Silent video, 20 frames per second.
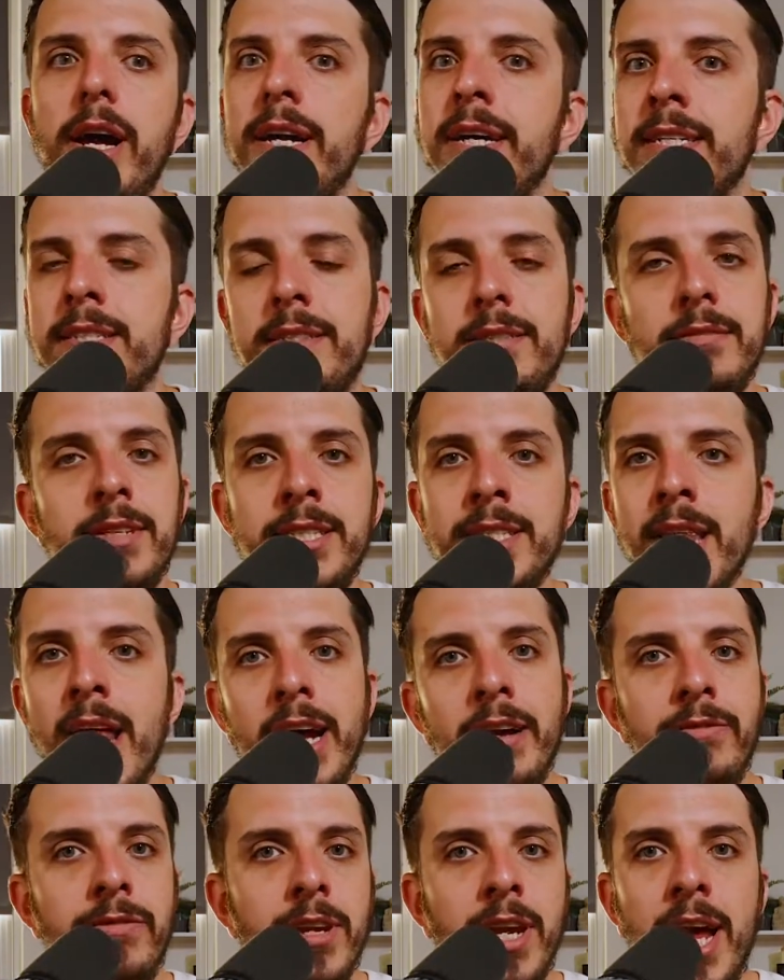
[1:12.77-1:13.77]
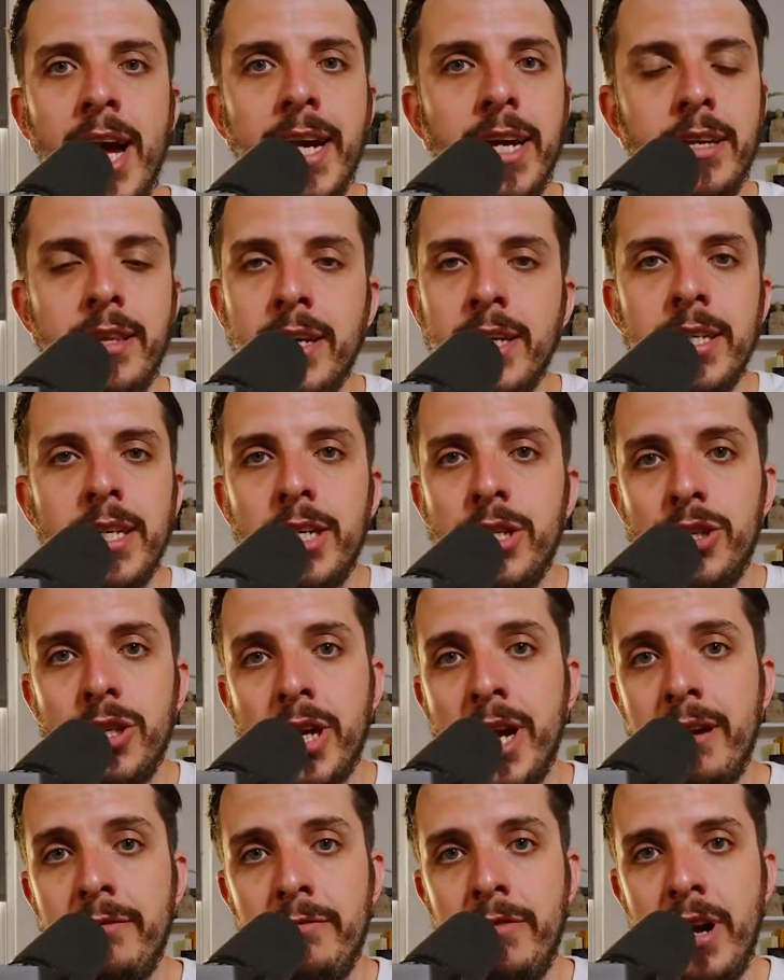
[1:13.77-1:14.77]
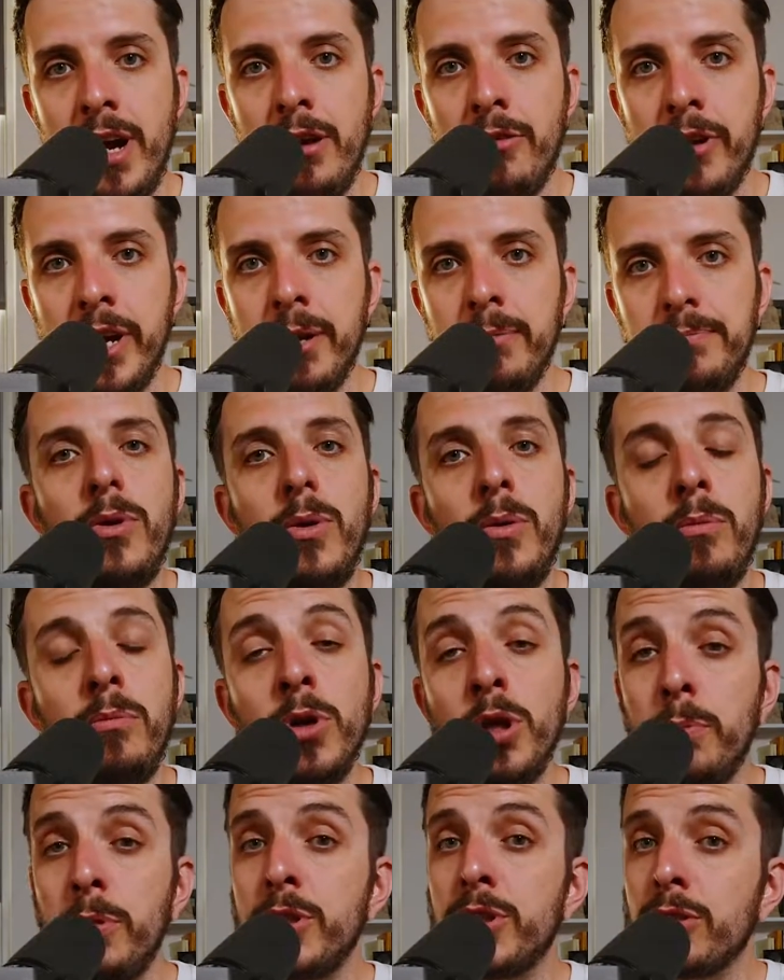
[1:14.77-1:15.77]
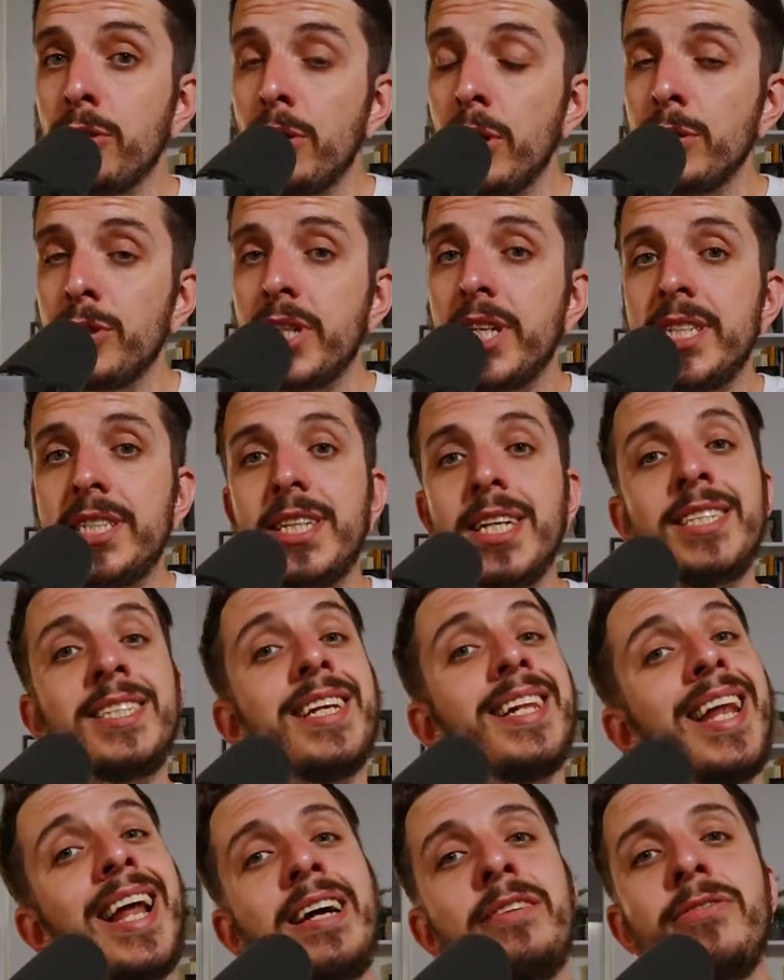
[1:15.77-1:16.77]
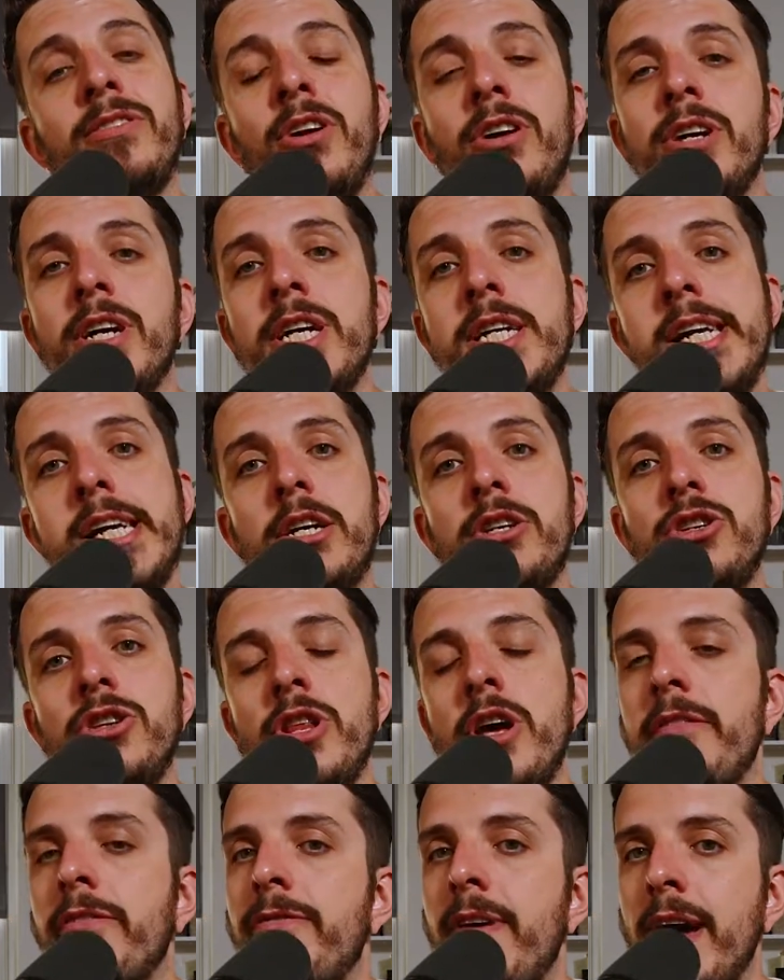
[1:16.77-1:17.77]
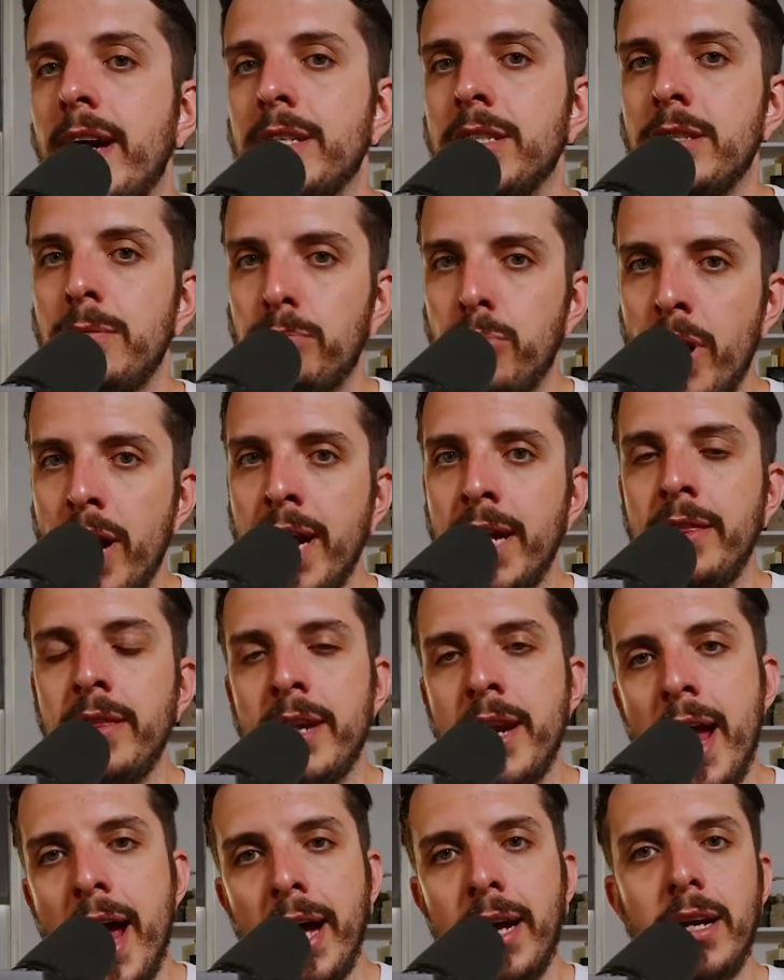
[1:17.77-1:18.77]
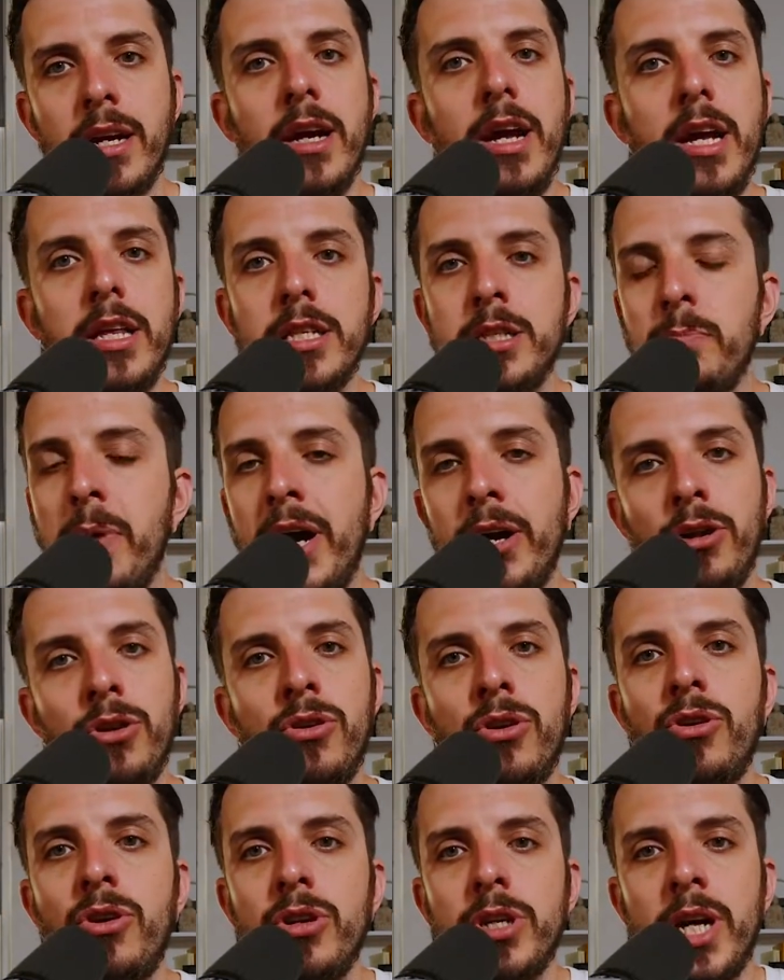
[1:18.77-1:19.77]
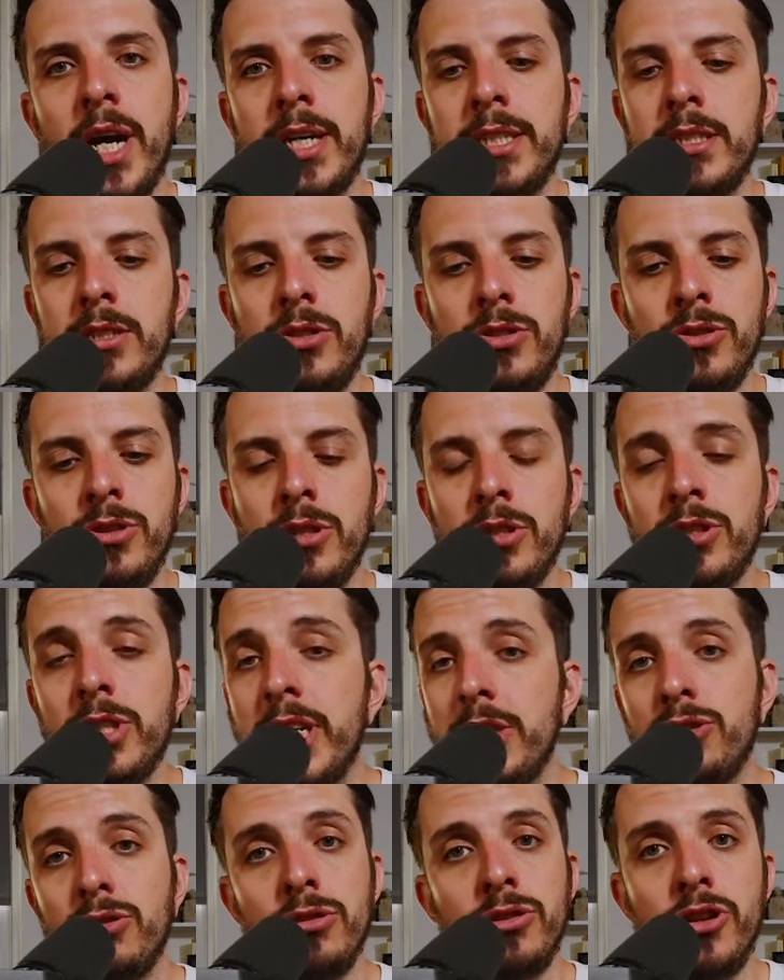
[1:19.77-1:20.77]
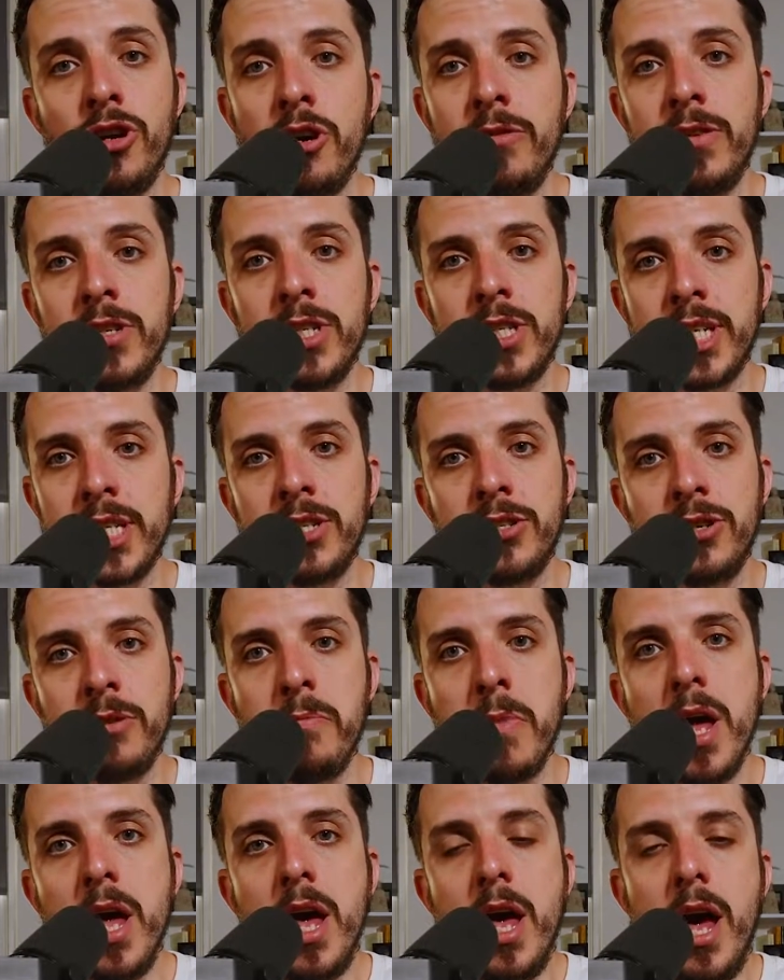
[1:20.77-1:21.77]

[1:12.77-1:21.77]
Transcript: is like for like. The condition can vary. Multiple sclerosis is a lifelong condition that affects the brain, the neck, the spinal cord, and your central nervous system.